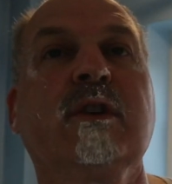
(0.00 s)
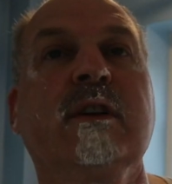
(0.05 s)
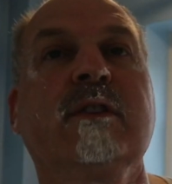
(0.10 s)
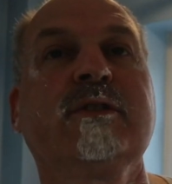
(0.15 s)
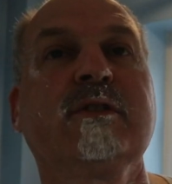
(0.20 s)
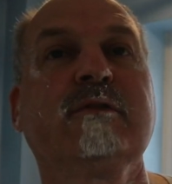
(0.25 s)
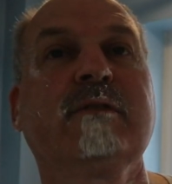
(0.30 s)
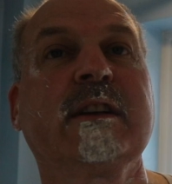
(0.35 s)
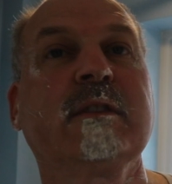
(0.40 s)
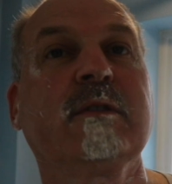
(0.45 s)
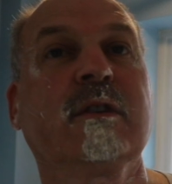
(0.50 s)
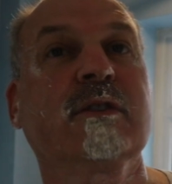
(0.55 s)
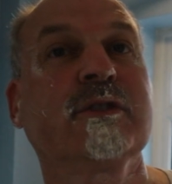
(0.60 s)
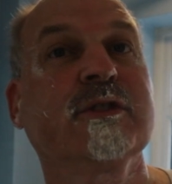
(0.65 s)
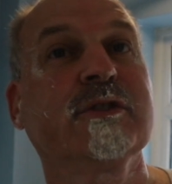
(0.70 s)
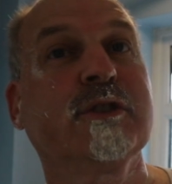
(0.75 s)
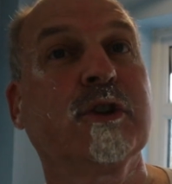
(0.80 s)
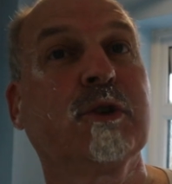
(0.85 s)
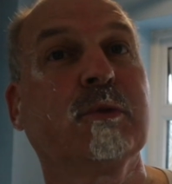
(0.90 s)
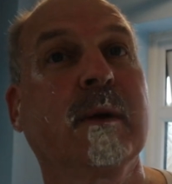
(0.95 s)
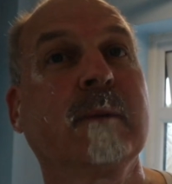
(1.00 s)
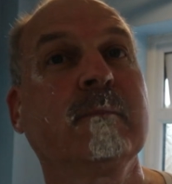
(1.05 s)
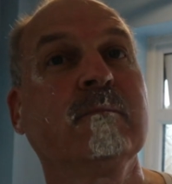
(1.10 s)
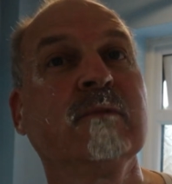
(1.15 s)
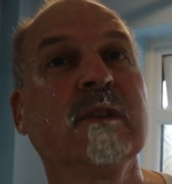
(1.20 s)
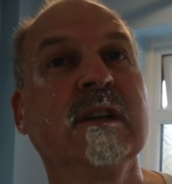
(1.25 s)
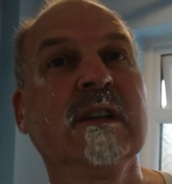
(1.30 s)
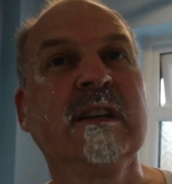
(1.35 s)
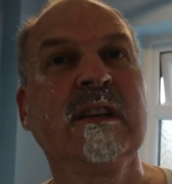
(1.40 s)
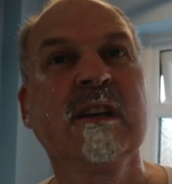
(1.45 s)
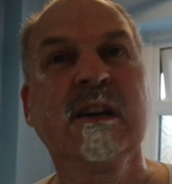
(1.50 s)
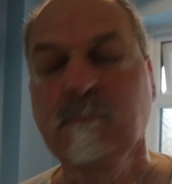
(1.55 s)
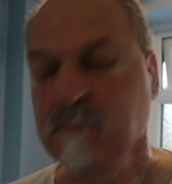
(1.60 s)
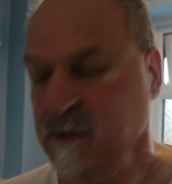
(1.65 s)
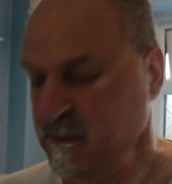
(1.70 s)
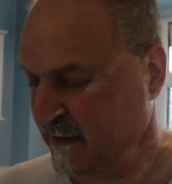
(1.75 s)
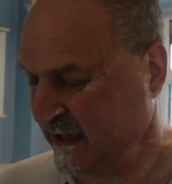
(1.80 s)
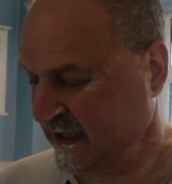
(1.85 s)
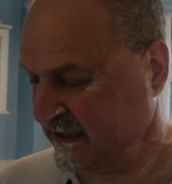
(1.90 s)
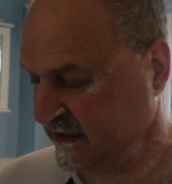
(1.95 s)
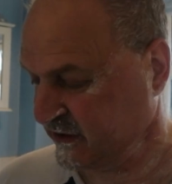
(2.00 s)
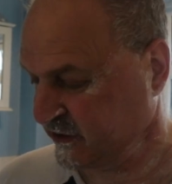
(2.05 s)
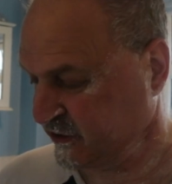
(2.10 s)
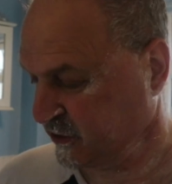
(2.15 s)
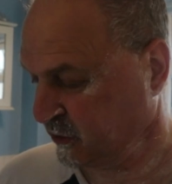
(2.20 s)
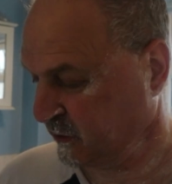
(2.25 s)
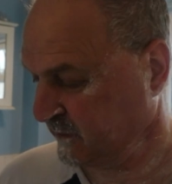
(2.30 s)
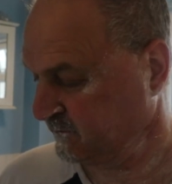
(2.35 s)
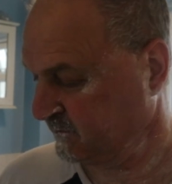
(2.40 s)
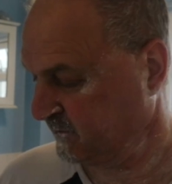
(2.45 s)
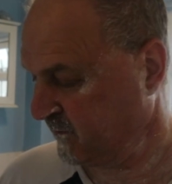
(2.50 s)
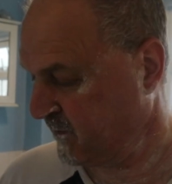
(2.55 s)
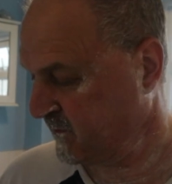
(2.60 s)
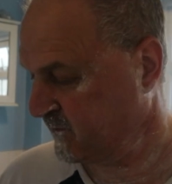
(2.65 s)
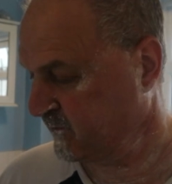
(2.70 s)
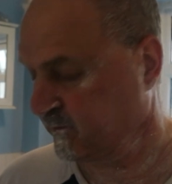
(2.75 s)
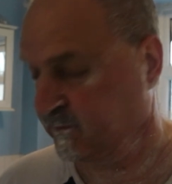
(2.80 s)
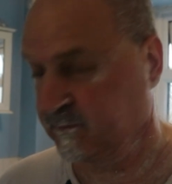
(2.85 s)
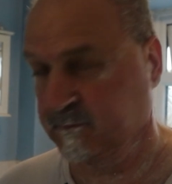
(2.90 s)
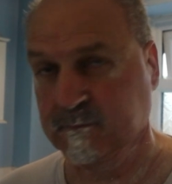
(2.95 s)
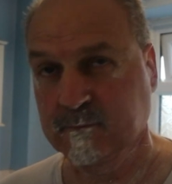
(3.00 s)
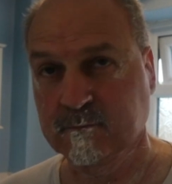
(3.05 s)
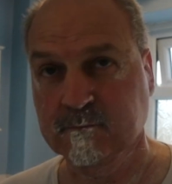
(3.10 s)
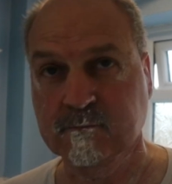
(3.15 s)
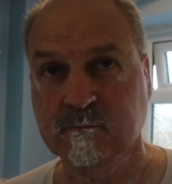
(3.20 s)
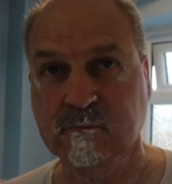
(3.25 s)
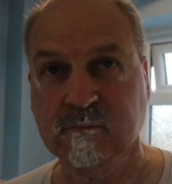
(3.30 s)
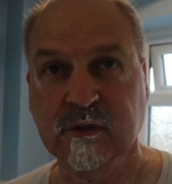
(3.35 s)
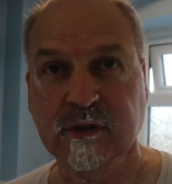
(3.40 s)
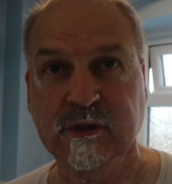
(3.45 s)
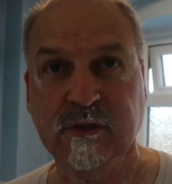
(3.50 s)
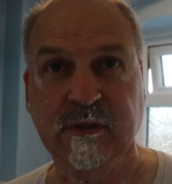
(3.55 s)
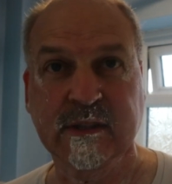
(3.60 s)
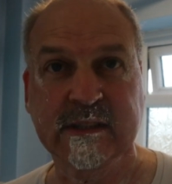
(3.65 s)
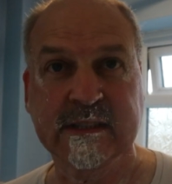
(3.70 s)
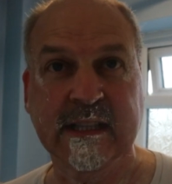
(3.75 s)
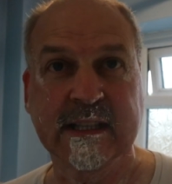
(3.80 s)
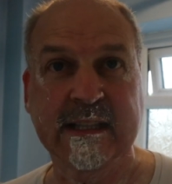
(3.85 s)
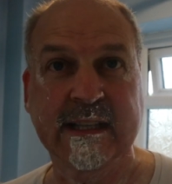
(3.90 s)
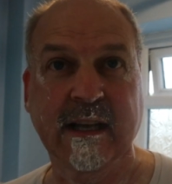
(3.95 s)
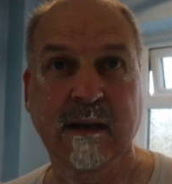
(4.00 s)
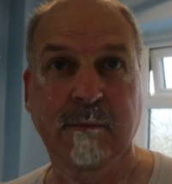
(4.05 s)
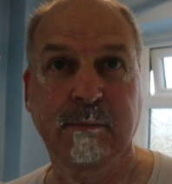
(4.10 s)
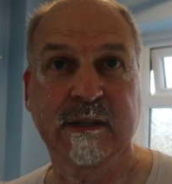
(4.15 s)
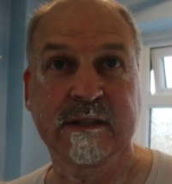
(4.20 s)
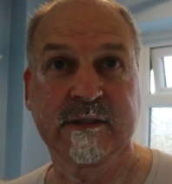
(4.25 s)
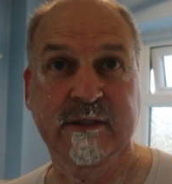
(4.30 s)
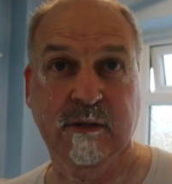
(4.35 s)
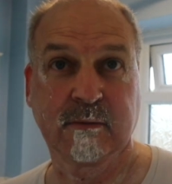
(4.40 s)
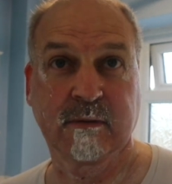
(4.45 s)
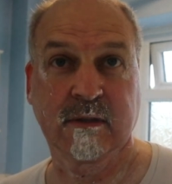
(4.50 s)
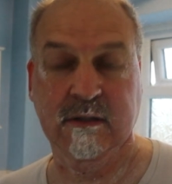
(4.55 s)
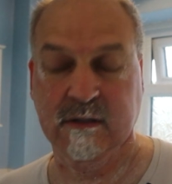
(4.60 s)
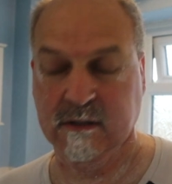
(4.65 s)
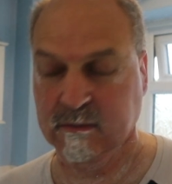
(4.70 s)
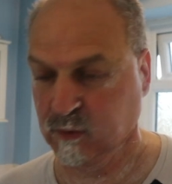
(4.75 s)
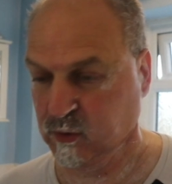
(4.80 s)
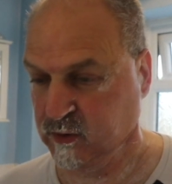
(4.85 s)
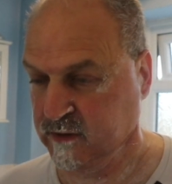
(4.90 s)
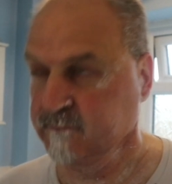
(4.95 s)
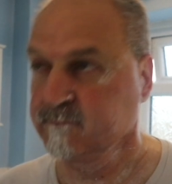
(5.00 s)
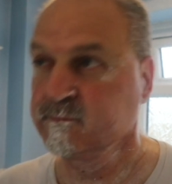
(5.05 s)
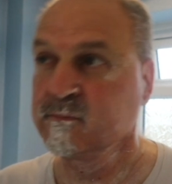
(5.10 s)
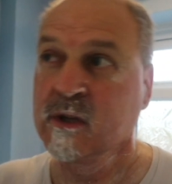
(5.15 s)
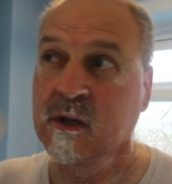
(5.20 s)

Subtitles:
If you reckon I should do one, a bit about lunchtime, because I ain't getting out of bed too early anymore.